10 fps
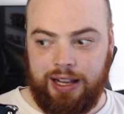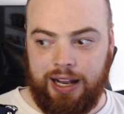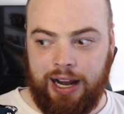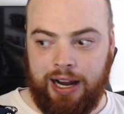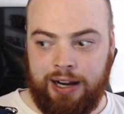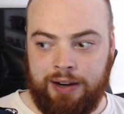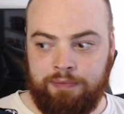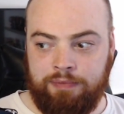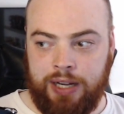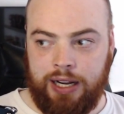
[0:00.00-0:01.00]

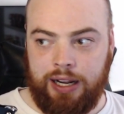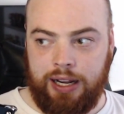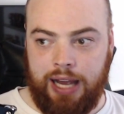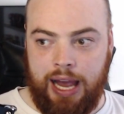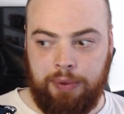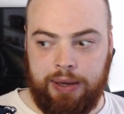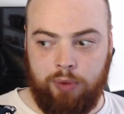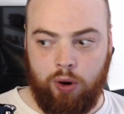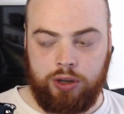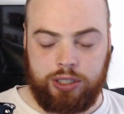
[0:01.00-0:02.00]
Ebony
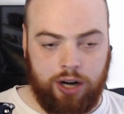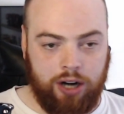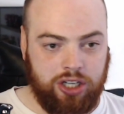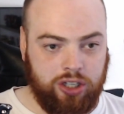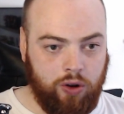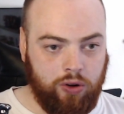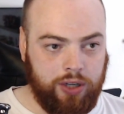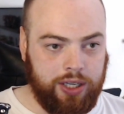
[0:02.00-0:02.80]
Maw starts his old